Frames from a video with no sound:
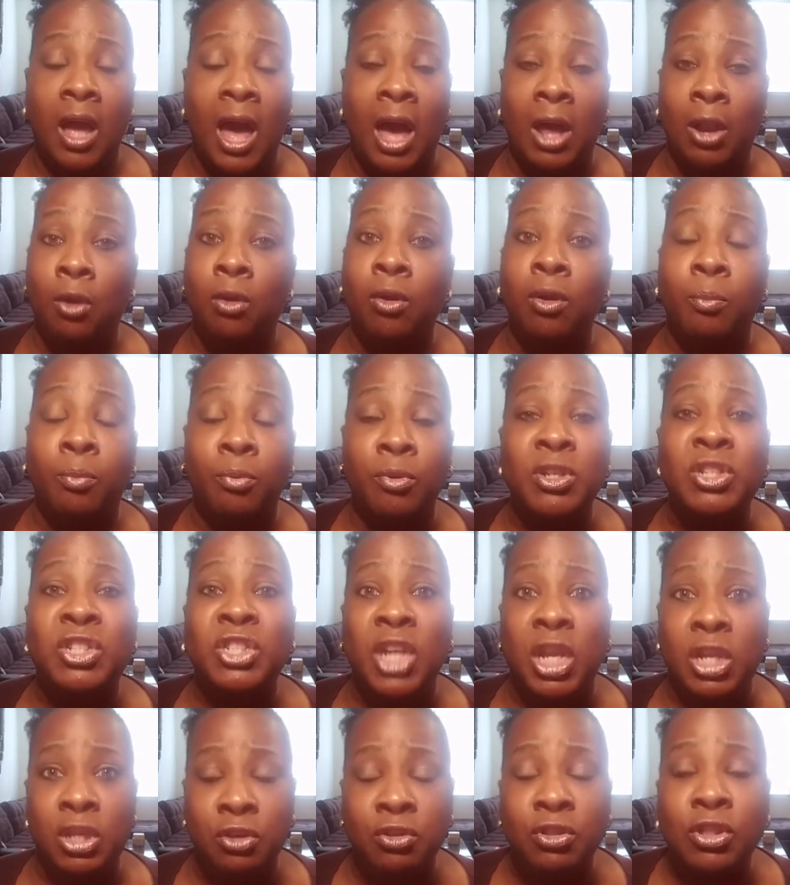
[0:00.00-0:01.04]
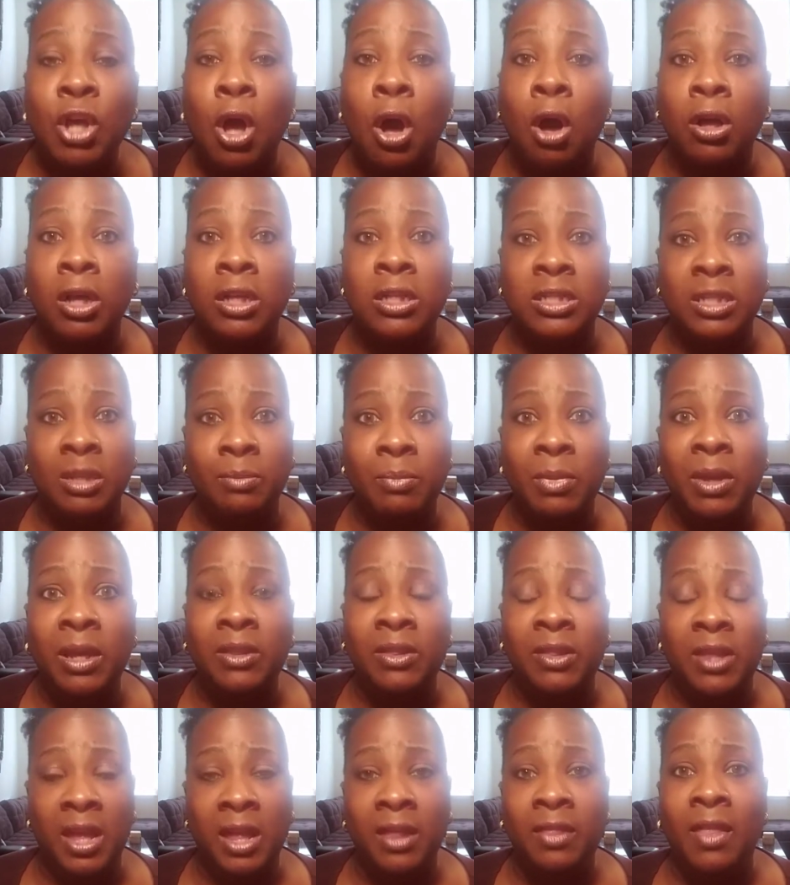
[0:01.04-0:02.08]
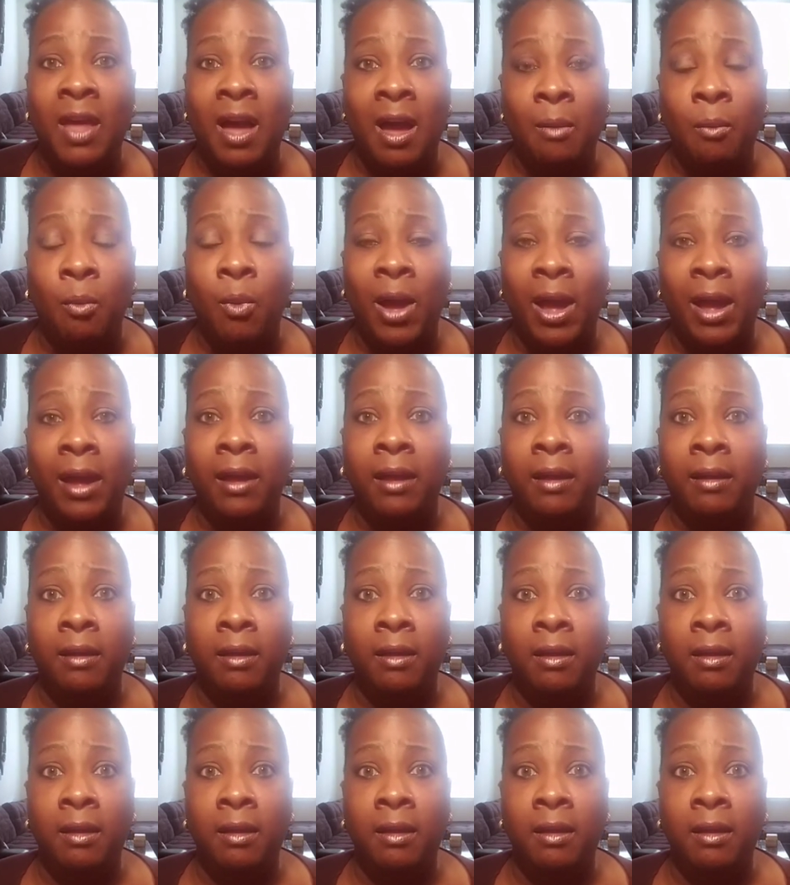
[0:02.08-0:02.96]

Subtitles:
I don't appreciate you talking to me in that way.